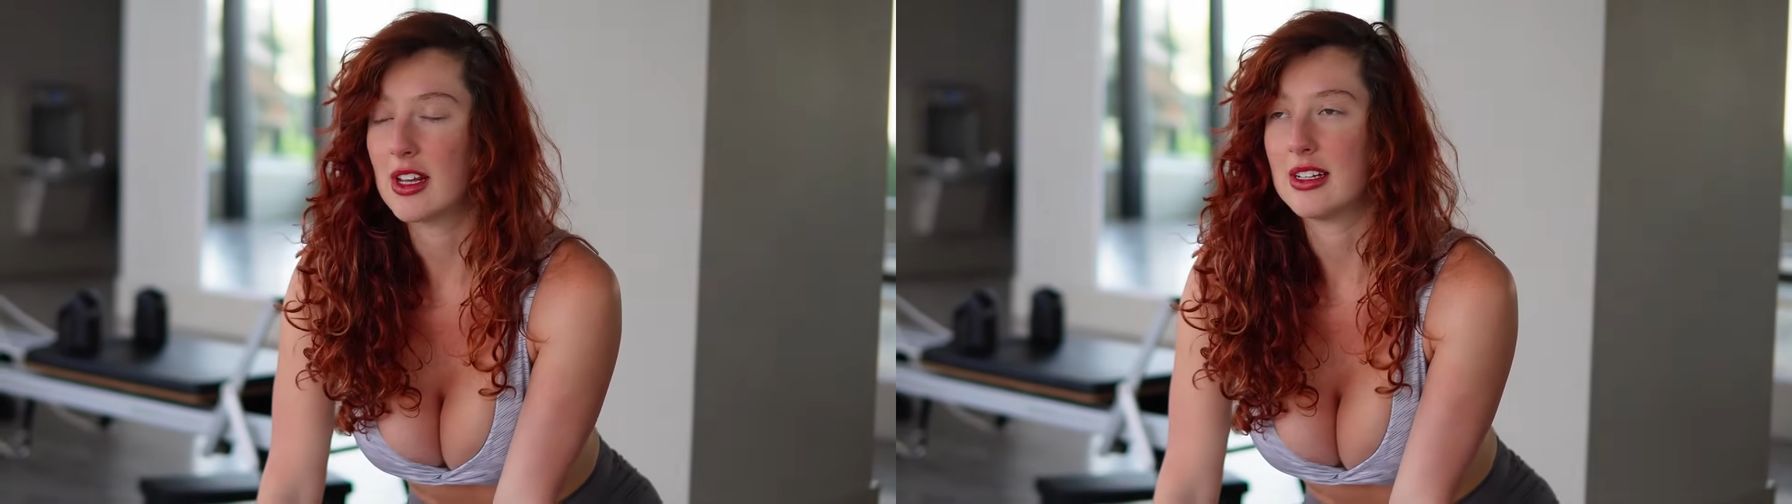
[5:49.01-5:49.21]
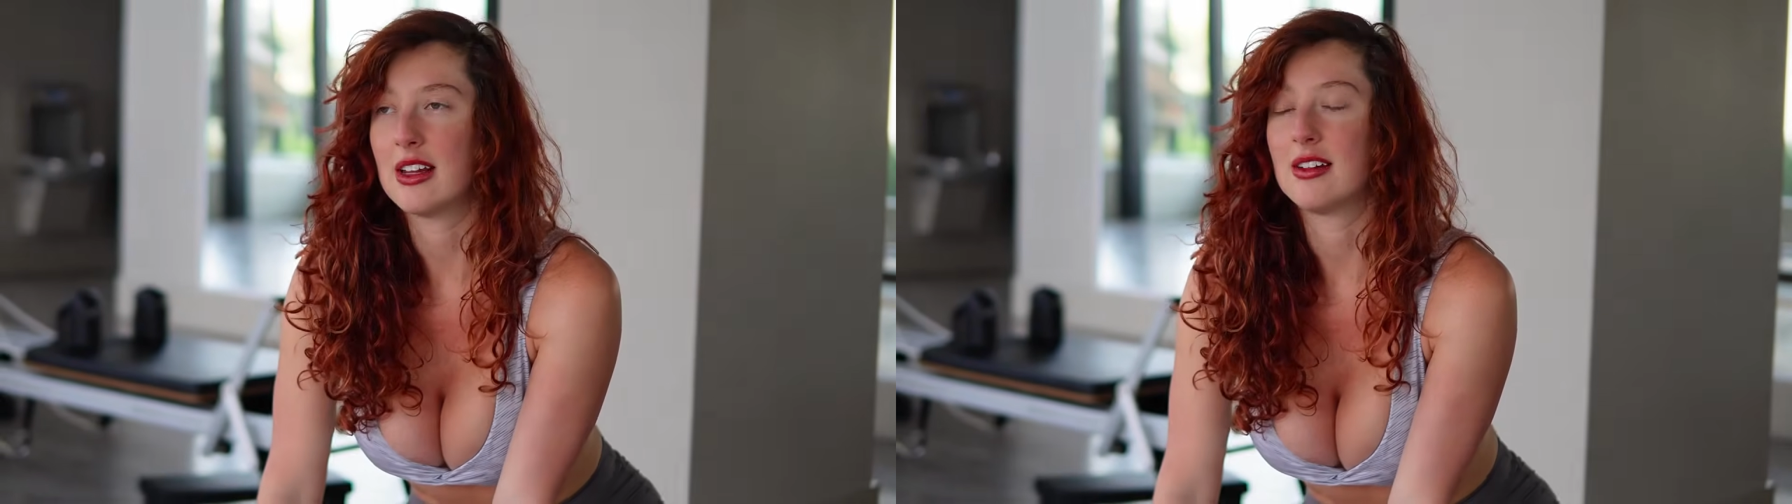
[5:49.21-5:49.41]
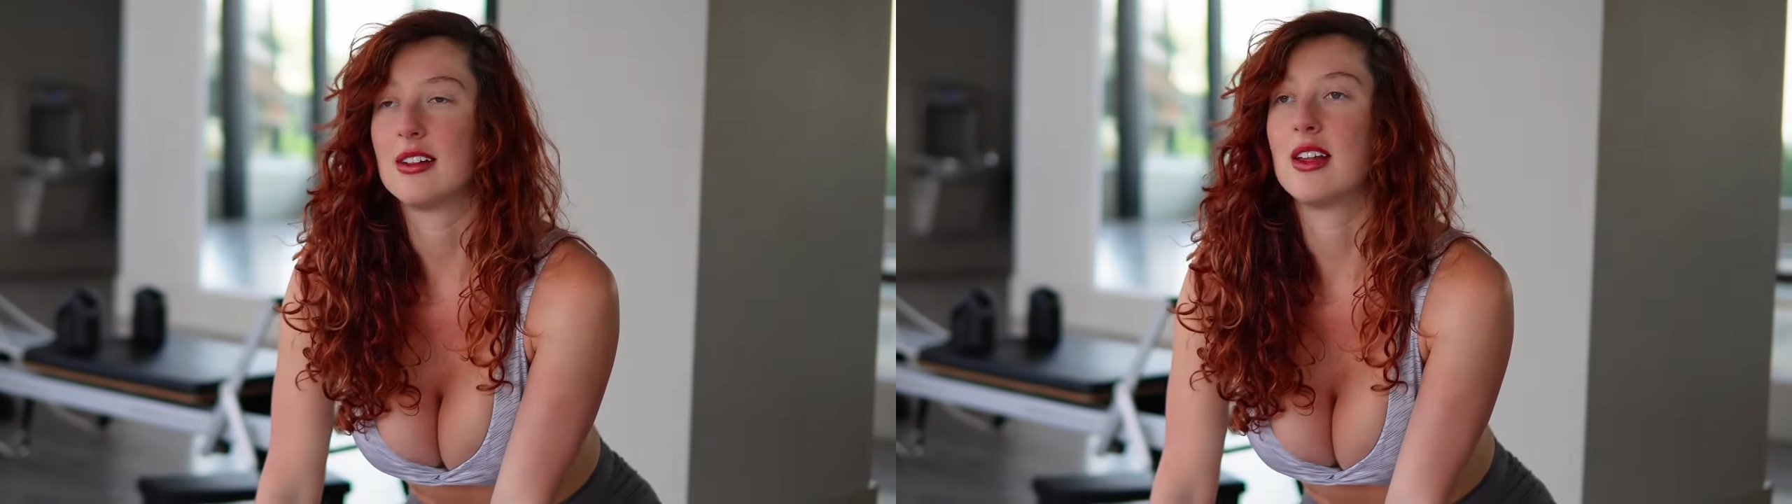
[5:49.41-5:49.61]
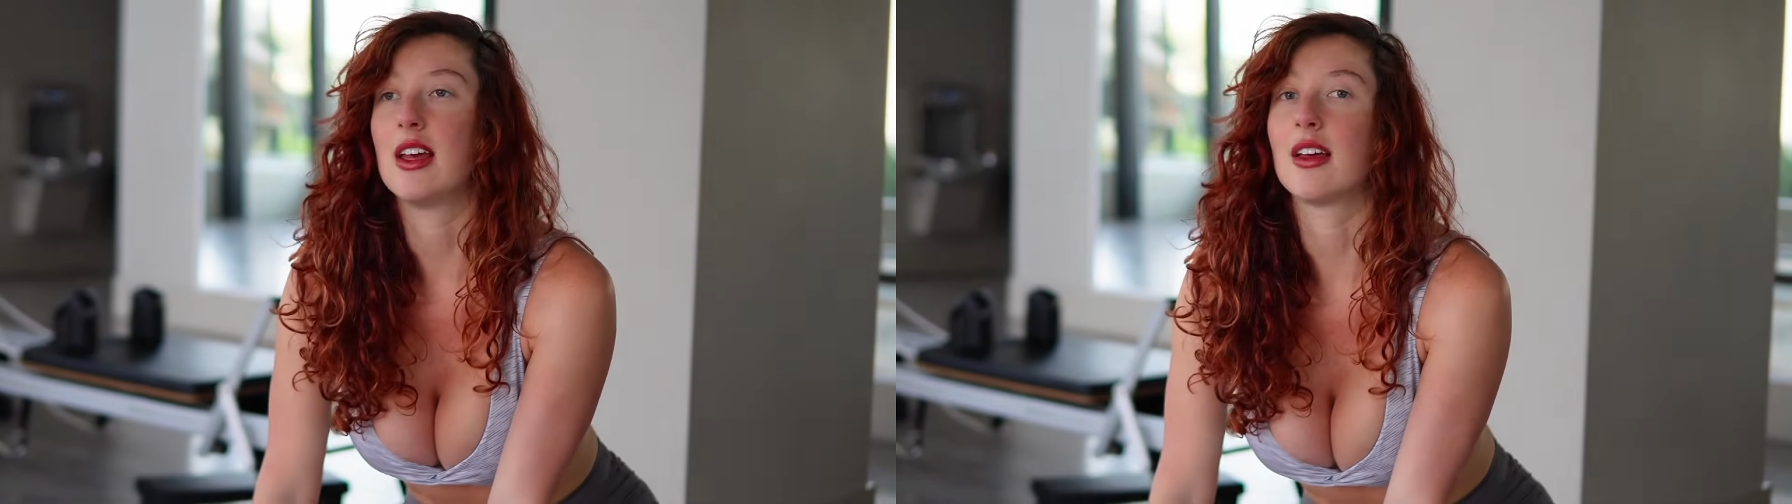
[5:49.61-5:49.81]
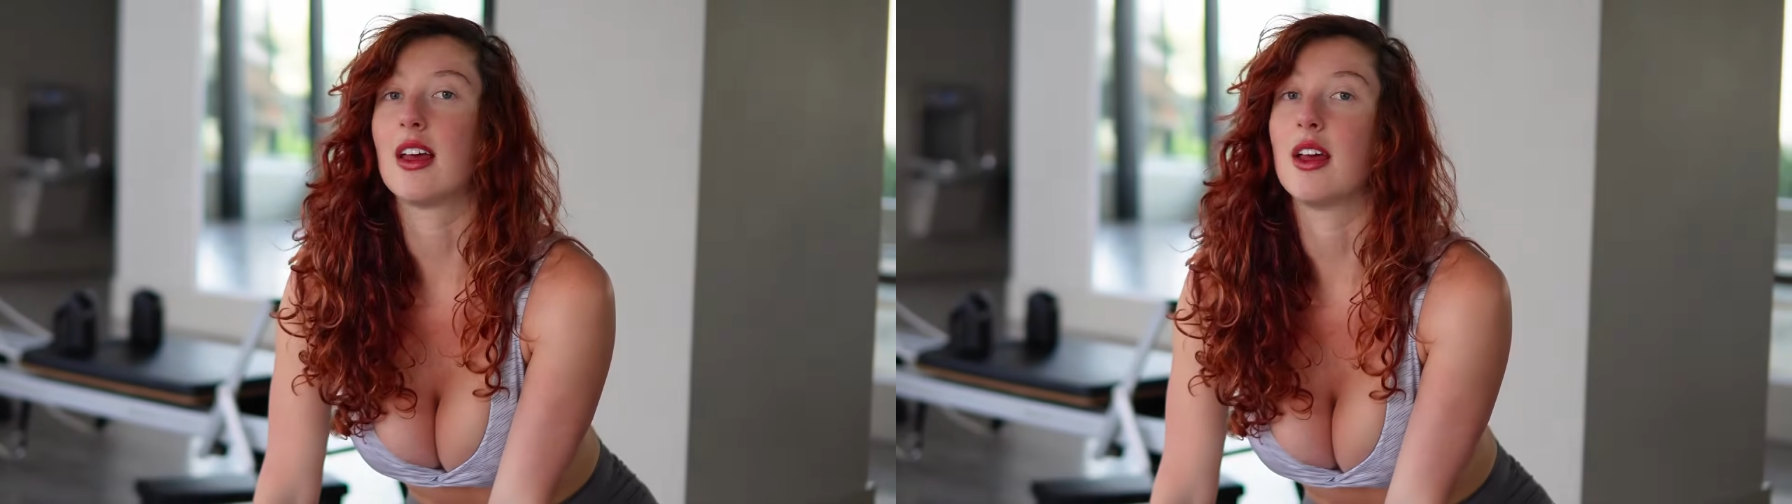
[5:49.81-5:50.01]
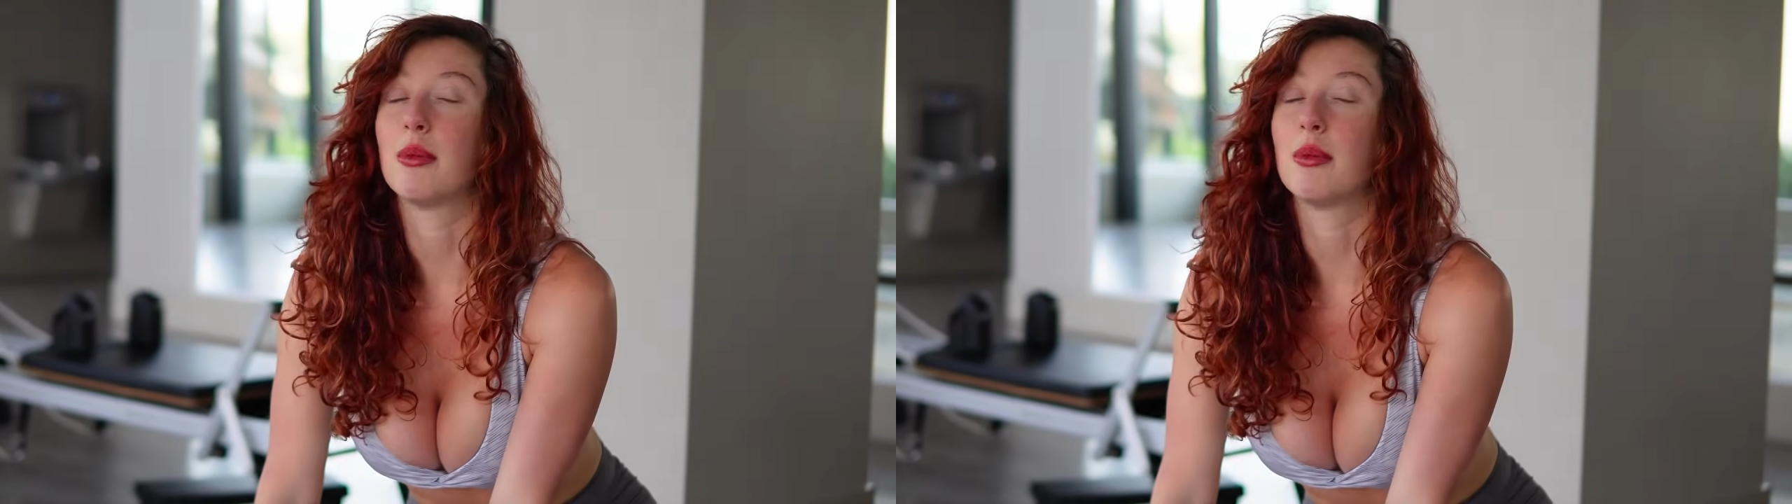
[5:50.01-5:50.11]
I tend to take a